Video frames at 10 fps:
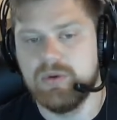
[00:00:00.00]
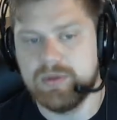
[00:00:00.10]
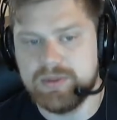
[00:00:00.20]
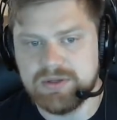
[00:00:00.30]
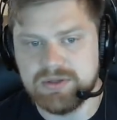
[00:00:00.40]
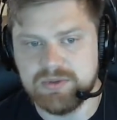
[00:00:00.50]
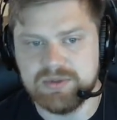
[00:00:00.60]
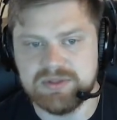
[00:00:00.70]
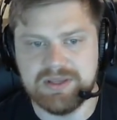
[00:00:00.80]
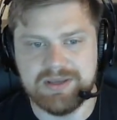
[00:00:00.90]
what they do
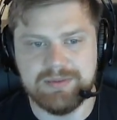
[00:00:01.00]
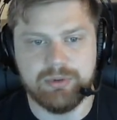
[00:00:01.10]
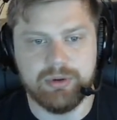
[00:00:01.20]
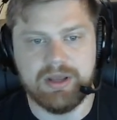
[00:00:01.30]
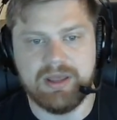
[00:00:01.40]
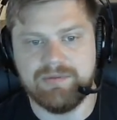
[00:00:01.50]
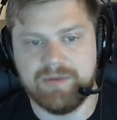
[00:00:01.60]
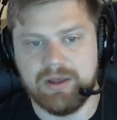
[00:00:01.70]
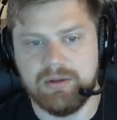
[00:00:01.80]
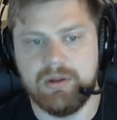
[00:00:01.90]
is they put a
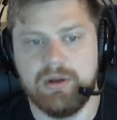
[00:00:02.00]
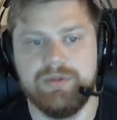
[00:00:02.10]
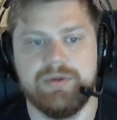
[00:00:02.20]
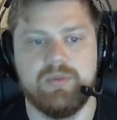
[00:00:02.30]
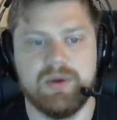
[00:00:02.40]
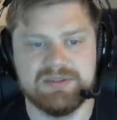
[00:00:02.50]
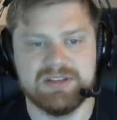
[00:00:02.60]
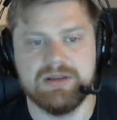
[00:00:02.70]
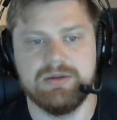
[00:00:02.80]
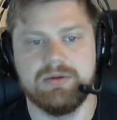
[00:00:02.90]
file on their
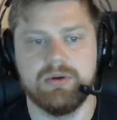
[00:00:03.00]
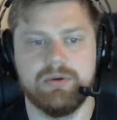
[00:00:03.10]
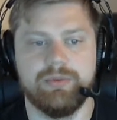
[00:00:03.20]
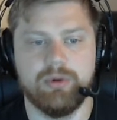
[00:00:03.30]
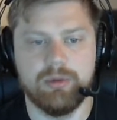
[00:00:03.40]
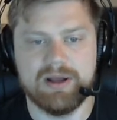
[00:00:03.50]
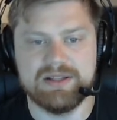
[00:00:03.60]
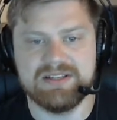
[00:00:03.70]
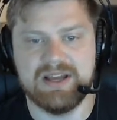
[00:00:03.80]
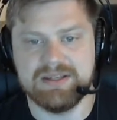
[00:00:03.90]
website called
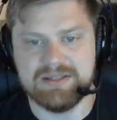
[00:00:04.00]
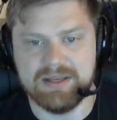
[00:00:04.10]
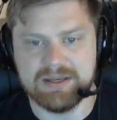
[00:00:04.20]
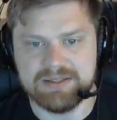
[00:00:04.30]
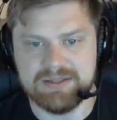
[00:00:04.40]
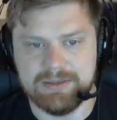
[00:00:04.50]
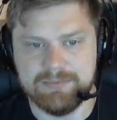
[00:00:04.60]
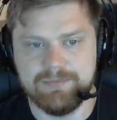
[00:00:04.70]
robots.txt.